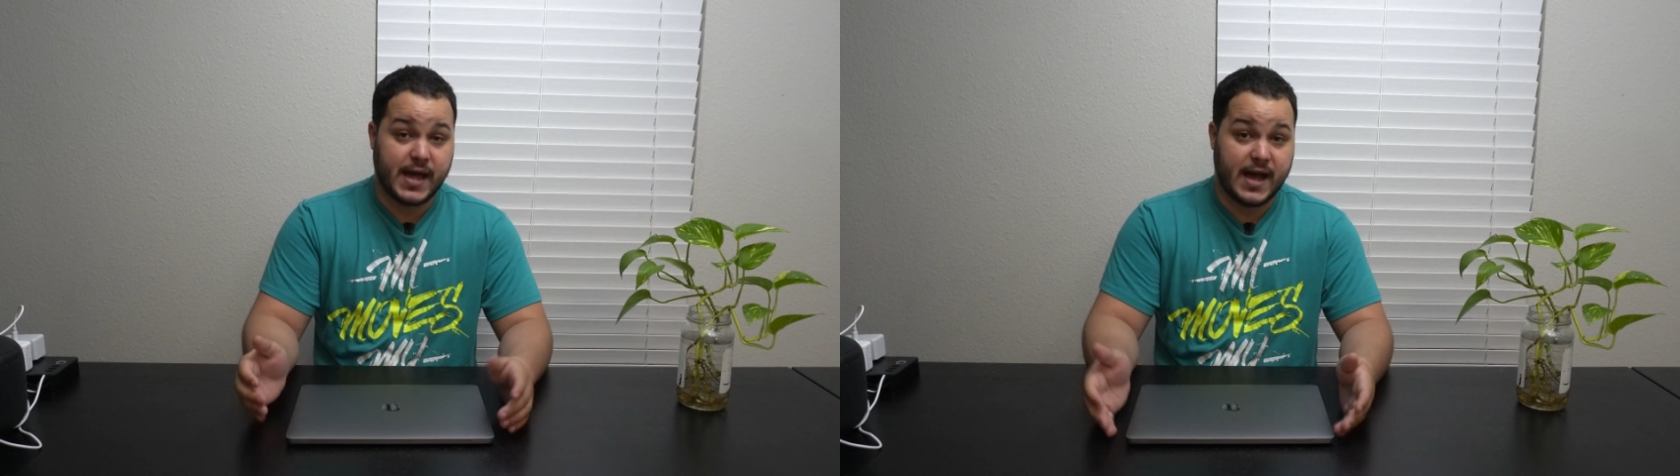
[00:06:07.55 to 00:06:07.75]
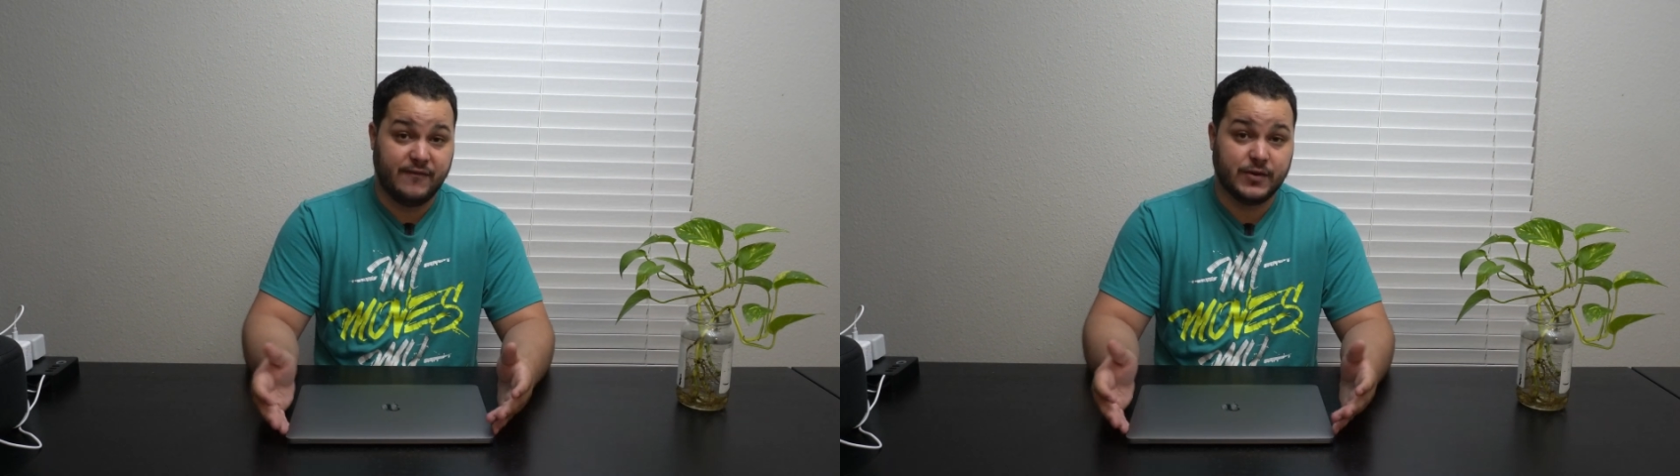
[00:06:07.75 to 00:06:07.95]

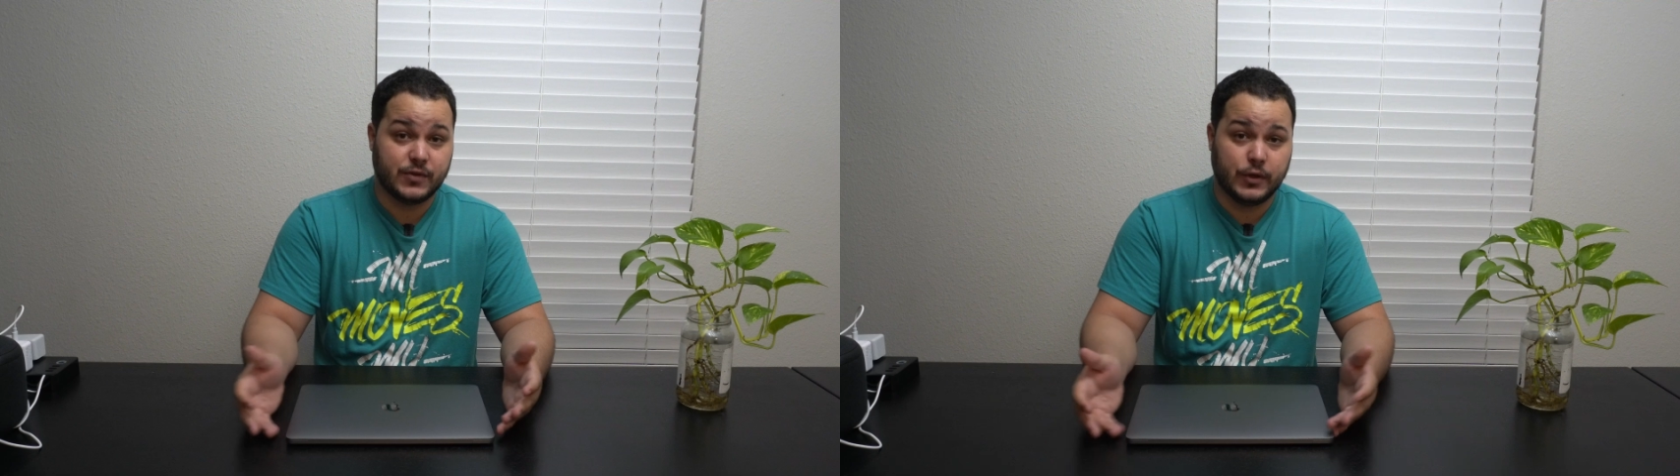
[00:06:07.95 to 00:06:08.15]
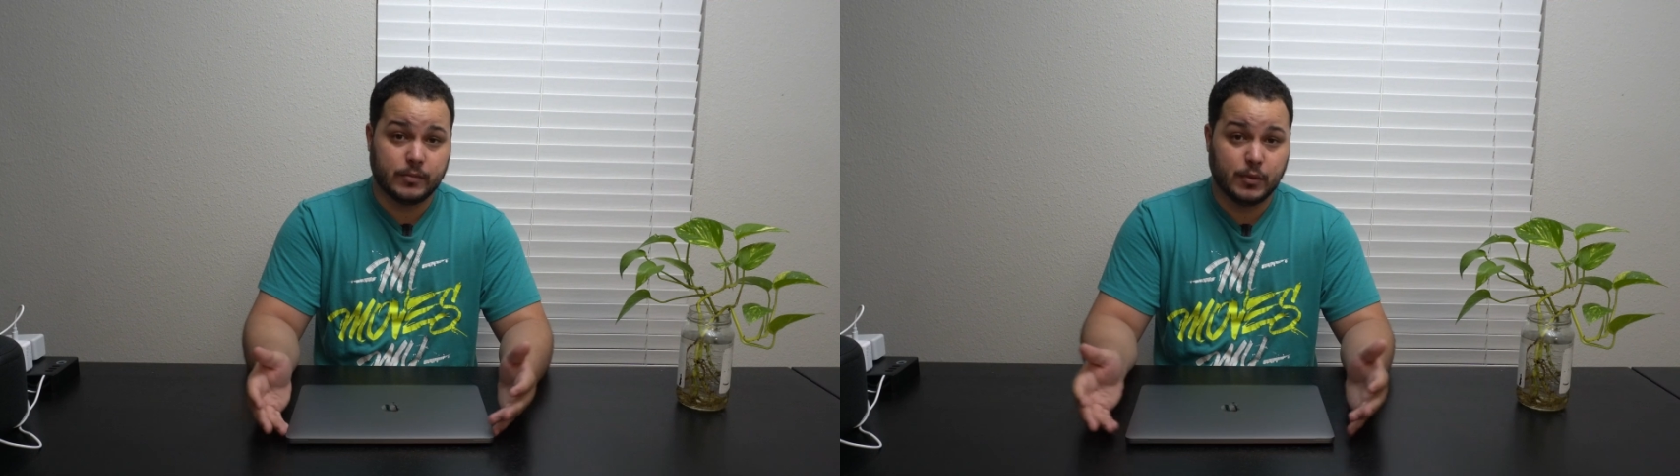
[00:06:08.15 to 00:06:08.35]
having
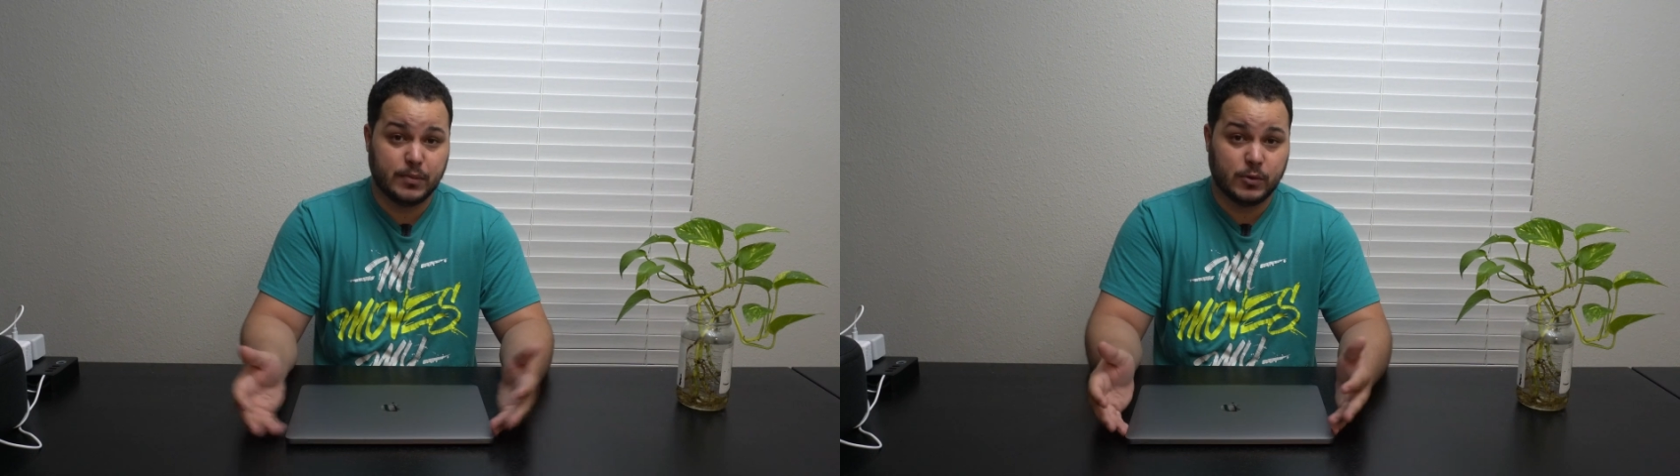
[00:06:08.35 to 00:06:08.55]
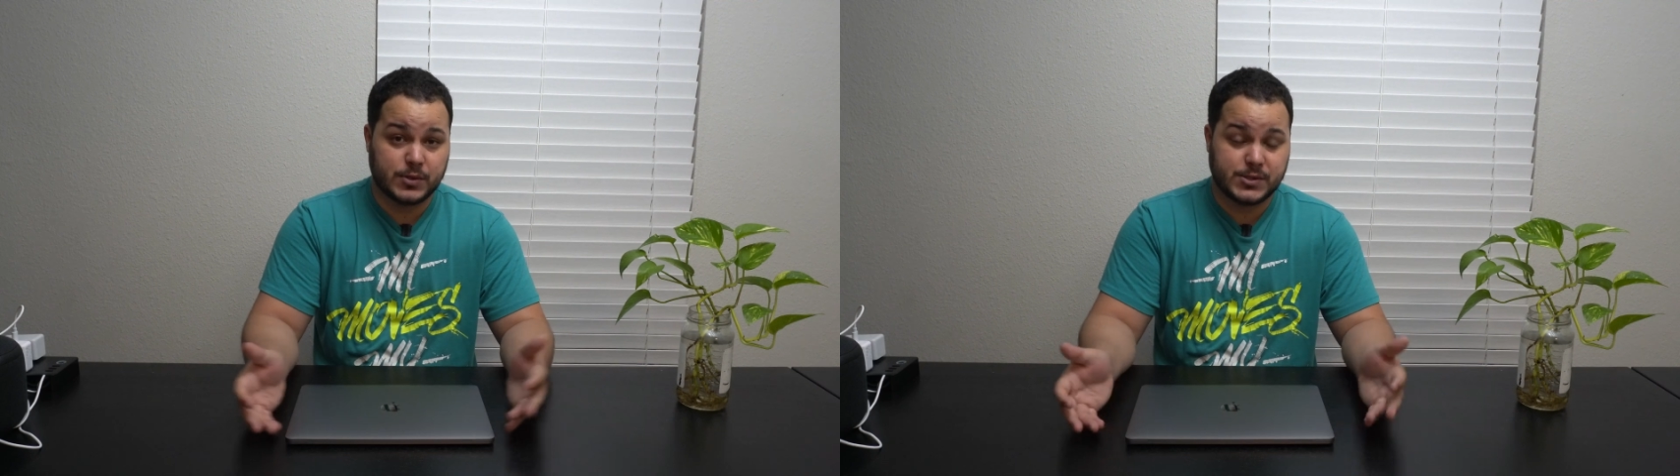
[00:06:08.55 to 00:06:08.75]
Thunderbolt
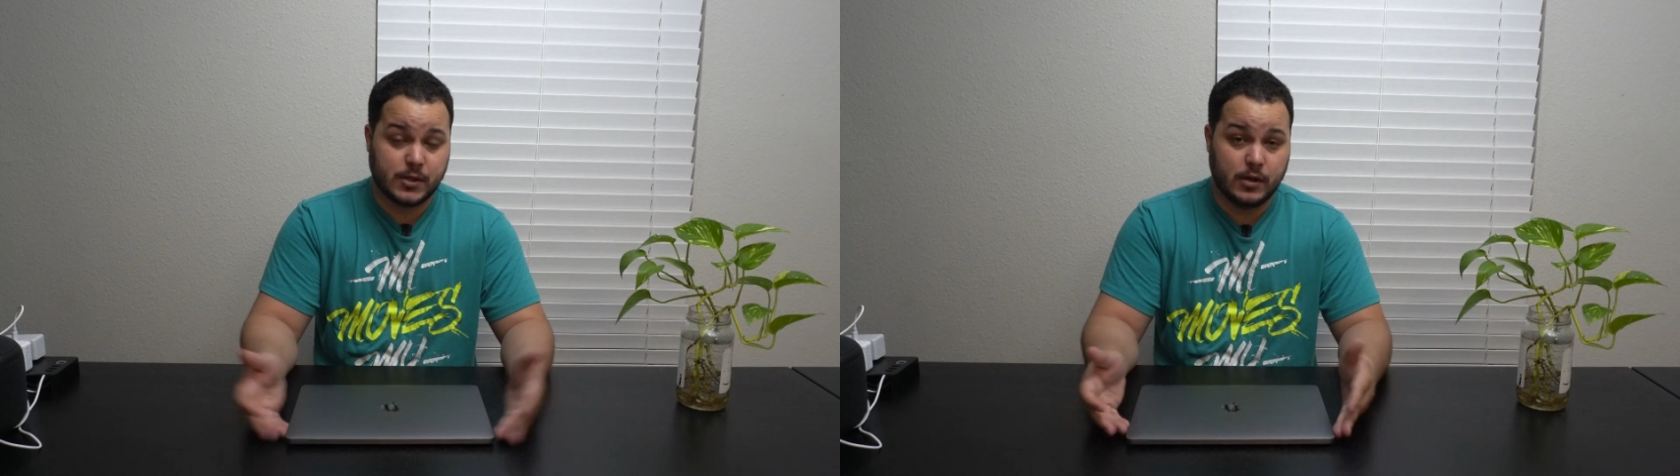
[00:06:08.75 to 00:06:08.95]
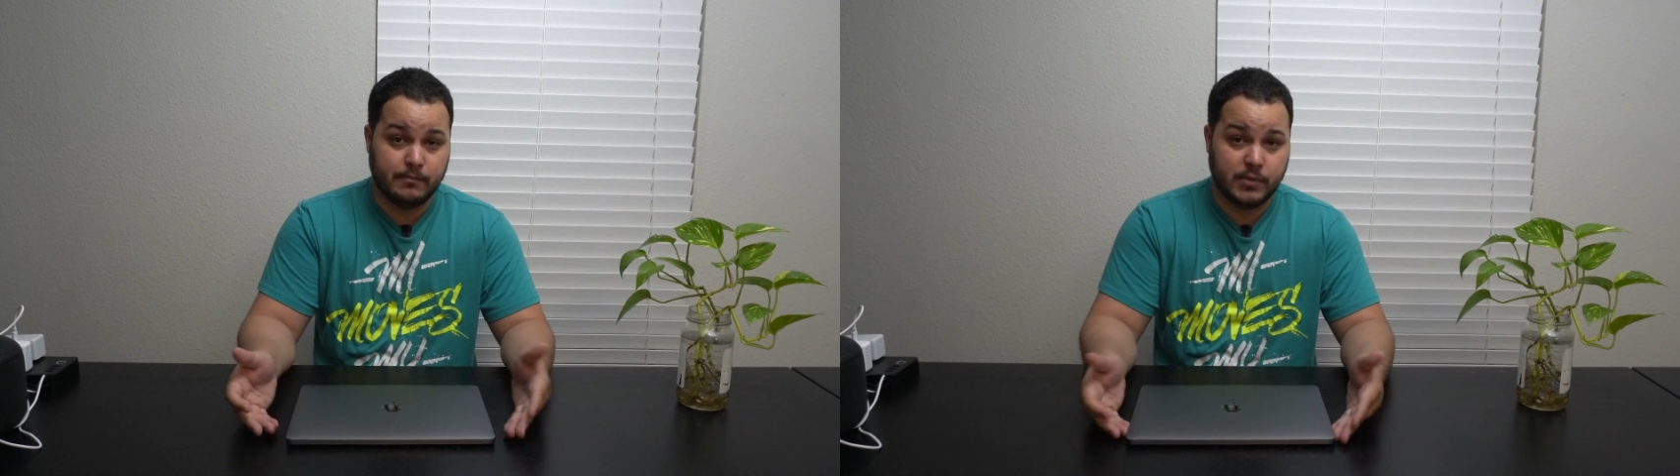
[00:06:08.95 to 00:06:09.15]
ports
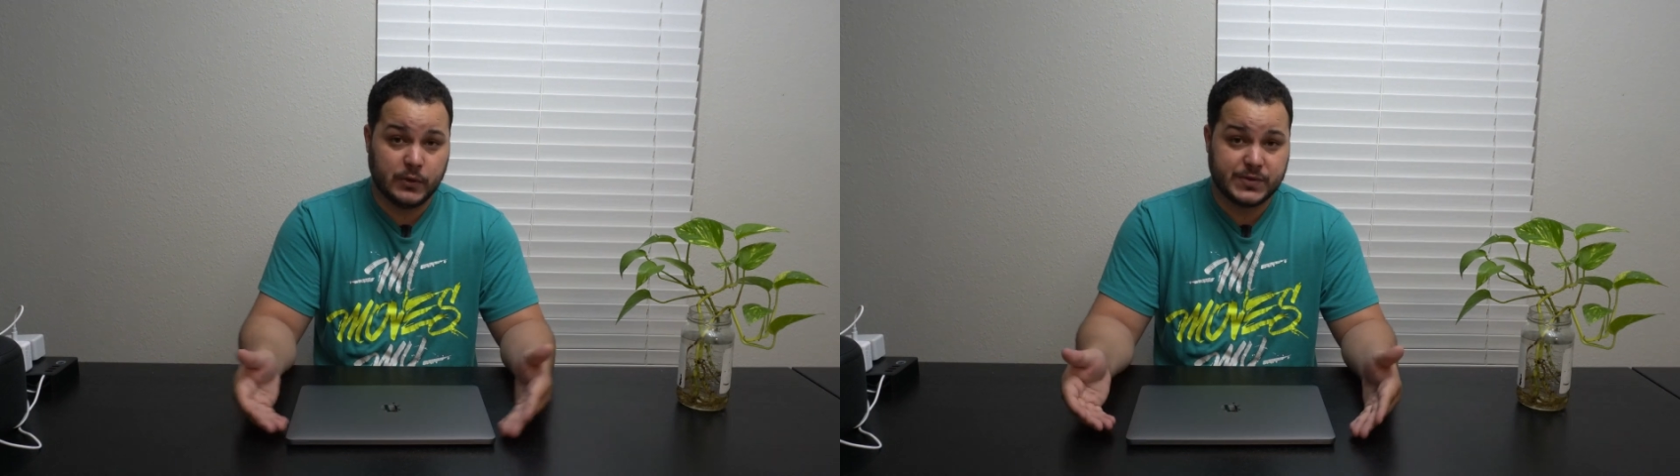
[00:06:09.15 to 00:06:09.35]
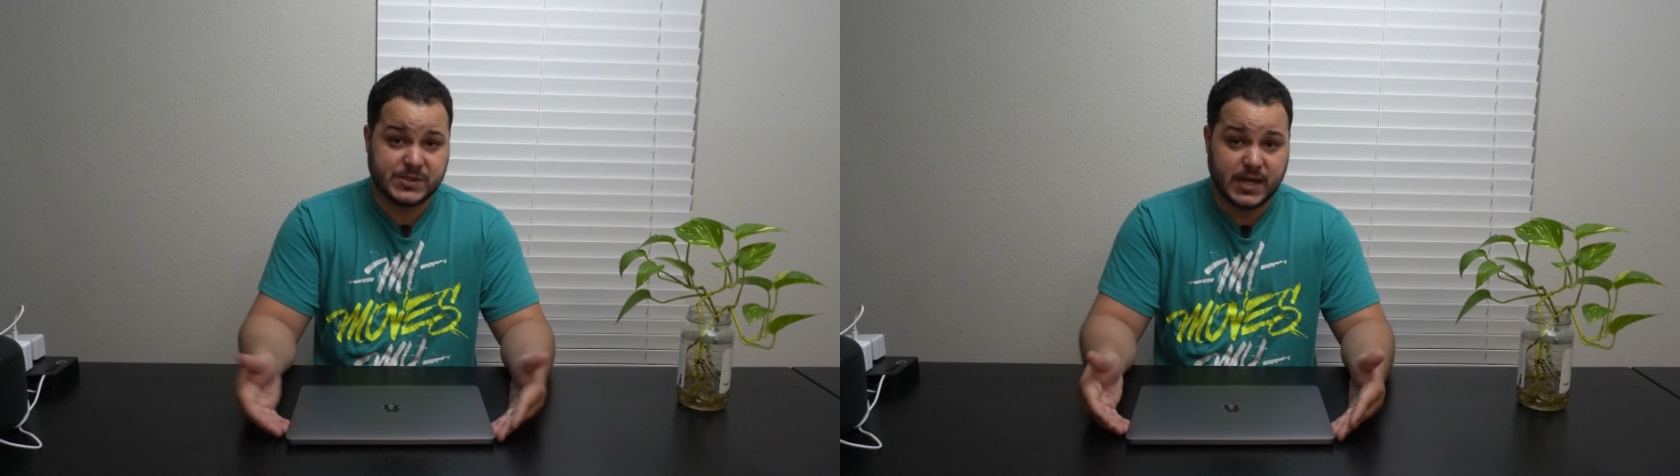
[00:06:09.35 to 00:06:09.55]
on
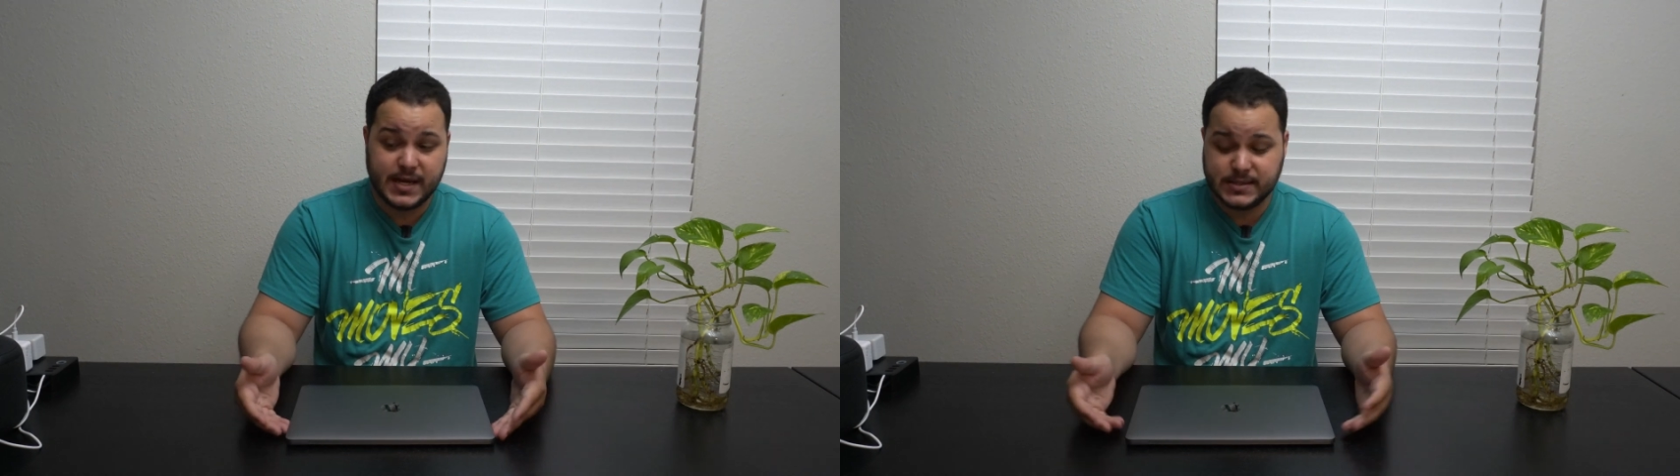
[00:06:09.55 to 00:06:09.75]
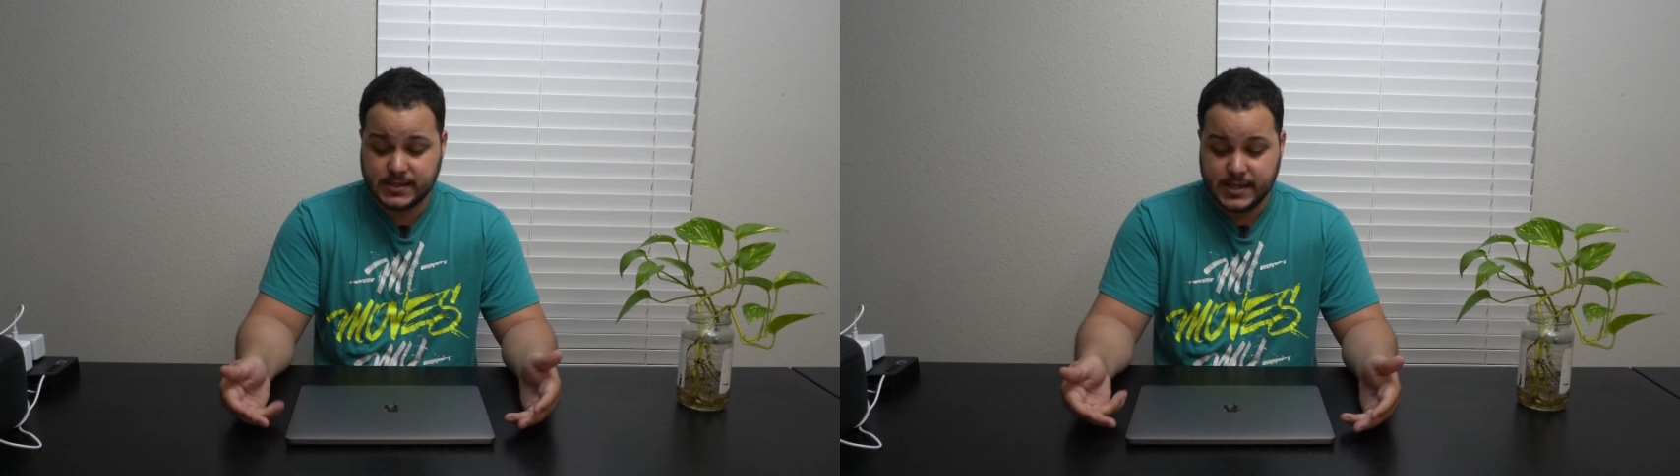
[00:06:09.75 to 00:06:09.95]
both
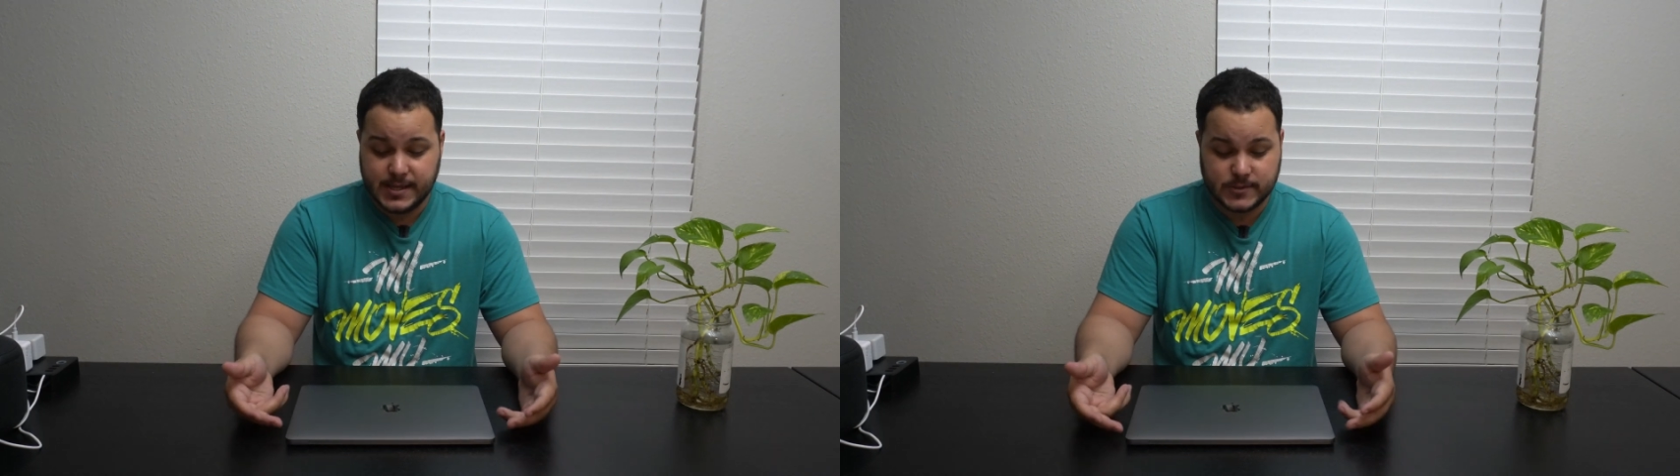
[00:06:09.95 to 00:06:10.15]
sides,